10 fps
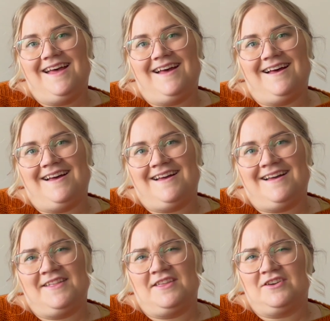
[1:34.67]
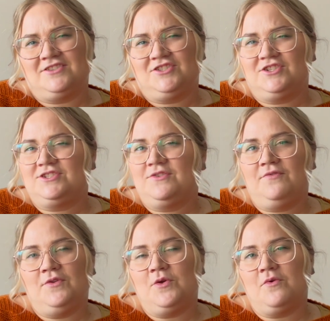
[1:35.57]
There's just a
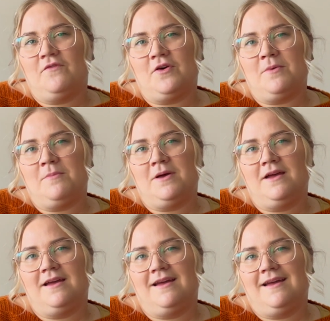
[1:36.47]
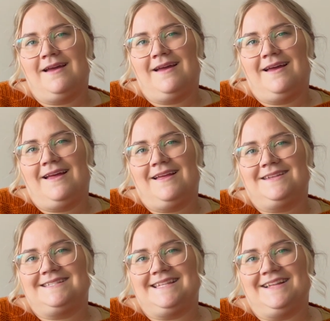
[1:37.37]
few of them
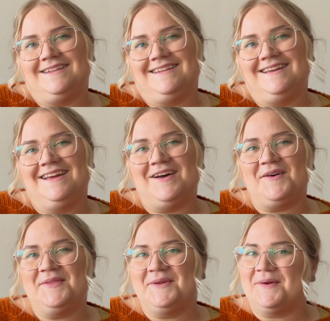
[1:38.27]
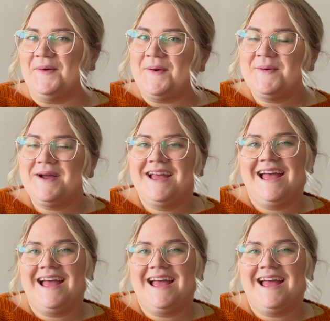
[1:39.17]
still on the go.